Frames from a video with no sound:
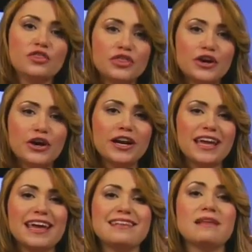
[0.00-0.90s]
Third
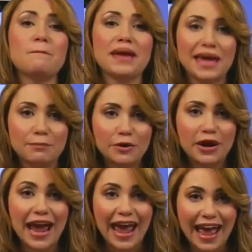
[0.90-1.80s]
is
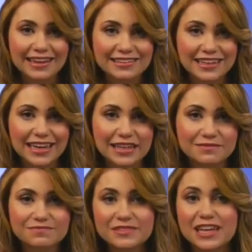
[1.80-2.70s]
paper handling.
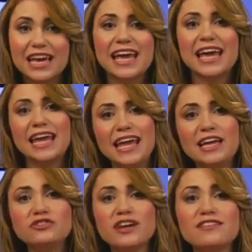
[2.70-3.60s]

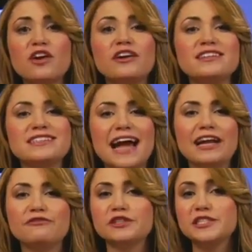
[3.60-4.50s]
Inkjets are
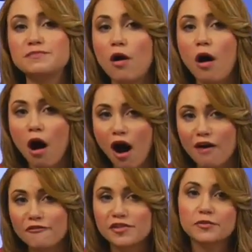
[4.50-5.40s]
designed for small
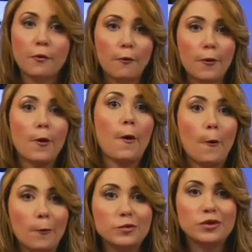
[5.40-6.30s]
office or
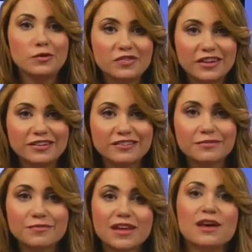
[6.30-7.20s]
home users
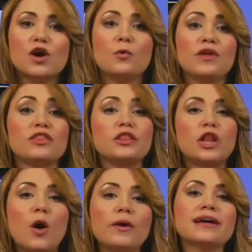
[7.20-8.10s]
with
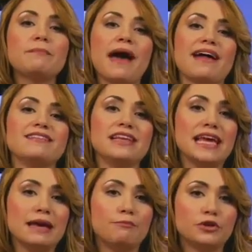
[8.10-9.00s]
lower capacity
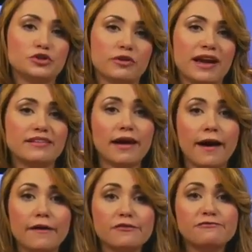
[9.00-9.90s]
input trays
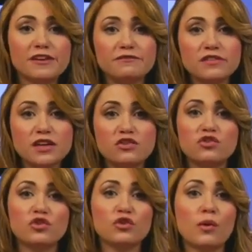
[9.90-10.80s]
of 50
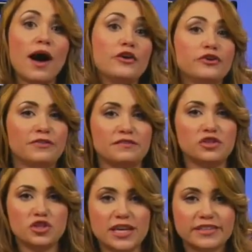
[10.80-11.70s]
to 150
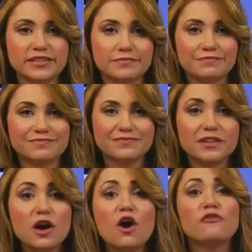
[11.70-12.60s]
sheets.
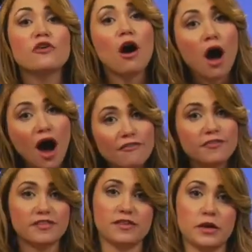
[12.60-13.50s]
For
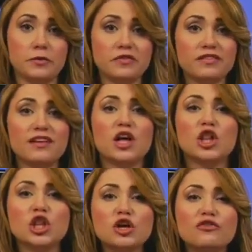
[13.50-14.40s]
office use,
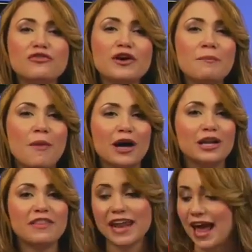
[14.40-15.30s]
look for a model that